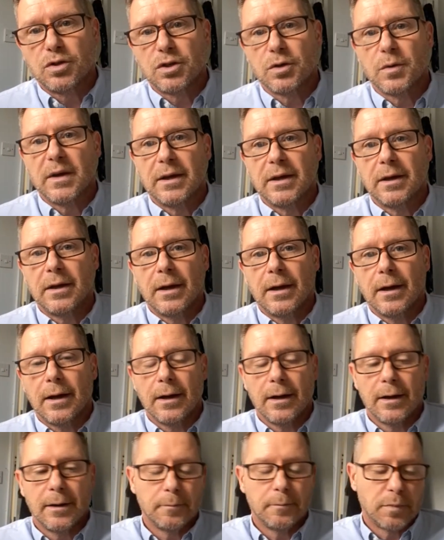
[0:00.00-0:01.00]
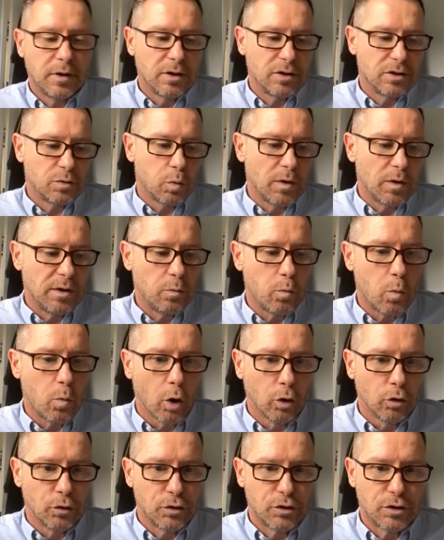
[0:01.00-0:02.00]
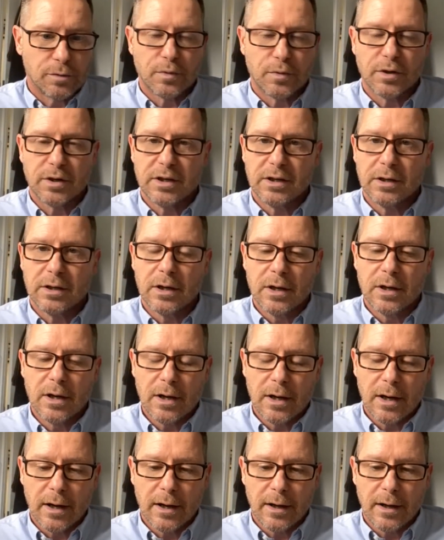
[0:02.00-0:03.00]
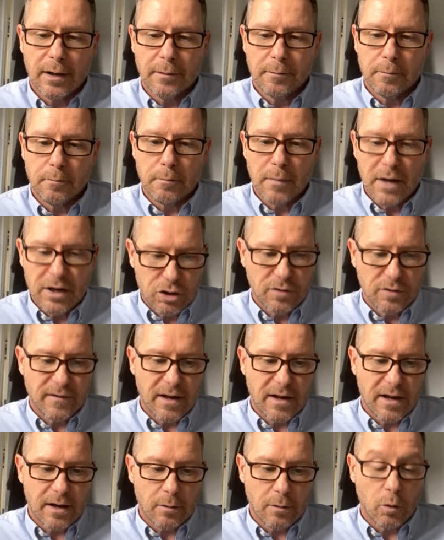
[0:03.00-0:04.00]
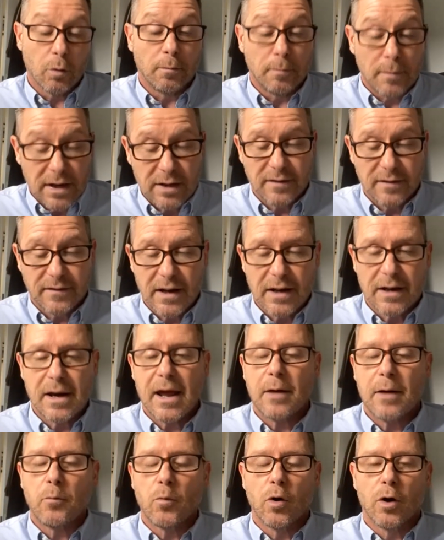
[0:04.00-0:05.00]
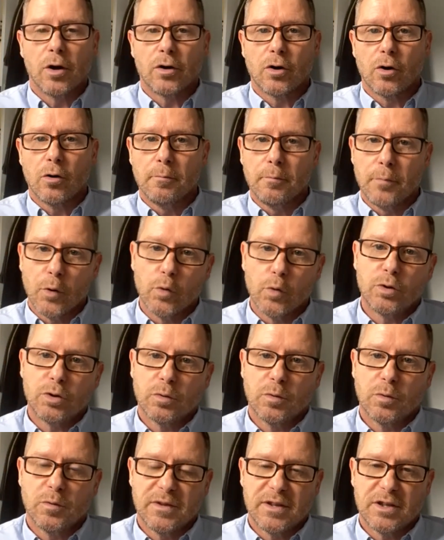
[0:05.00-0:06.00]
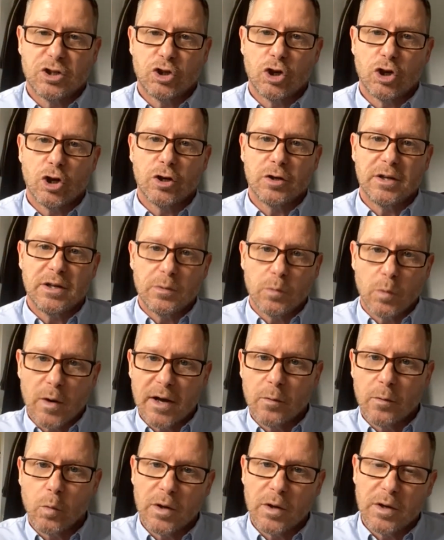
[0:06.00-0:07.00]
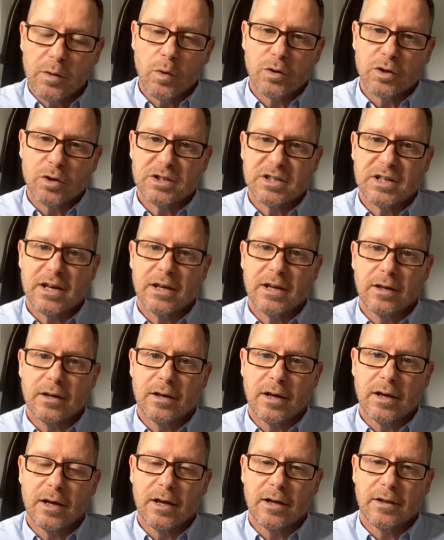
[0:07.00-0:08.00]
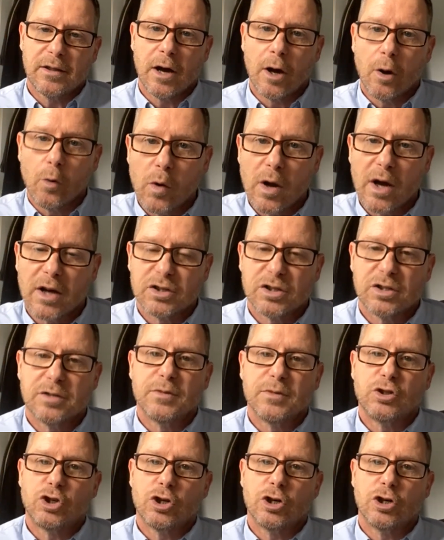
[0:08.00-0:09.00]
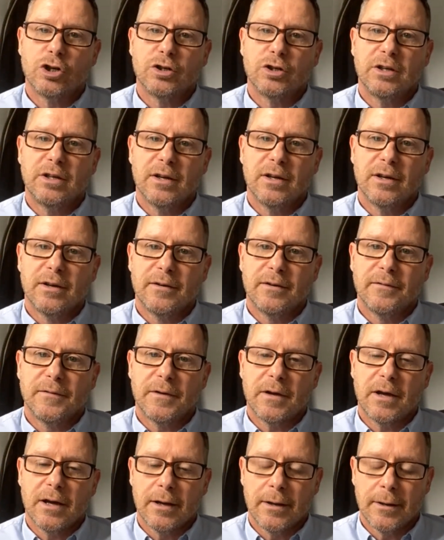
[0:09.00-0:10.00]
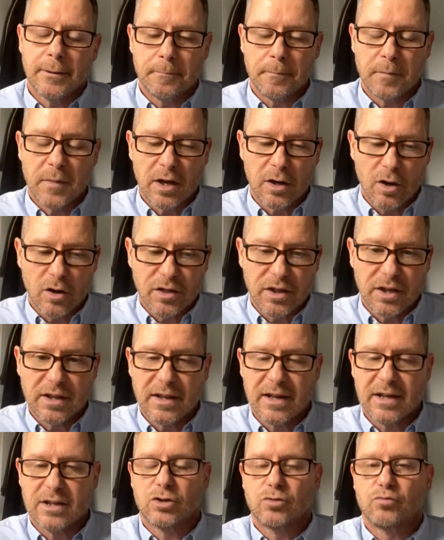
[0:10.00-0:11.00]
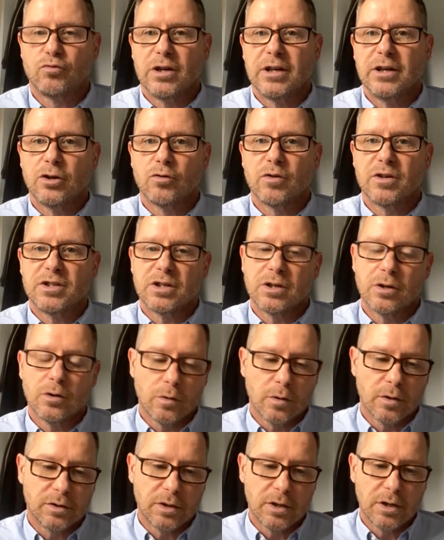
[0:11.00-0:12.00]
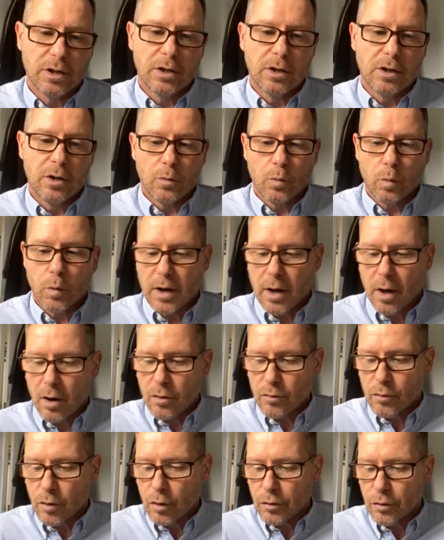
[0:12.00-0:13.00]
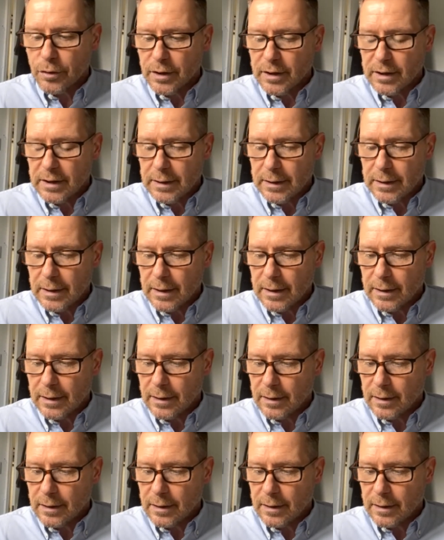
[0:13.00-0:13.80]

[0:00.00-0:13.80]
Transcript: to it, because we want to bring many of our network on board with this journey, where we want to take the whole customer journey. And I think that's really critical. And we are on the